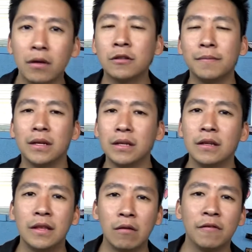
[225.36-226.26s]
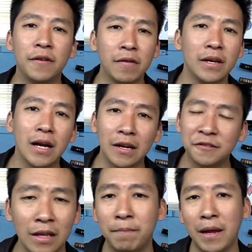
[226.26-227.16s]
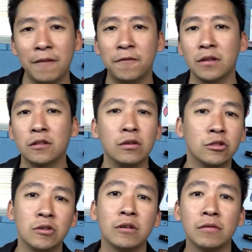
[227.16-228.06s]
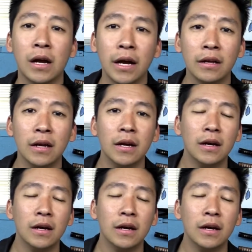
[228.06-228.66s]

But ultimately, they were very nice. They paid for the tow truck ride.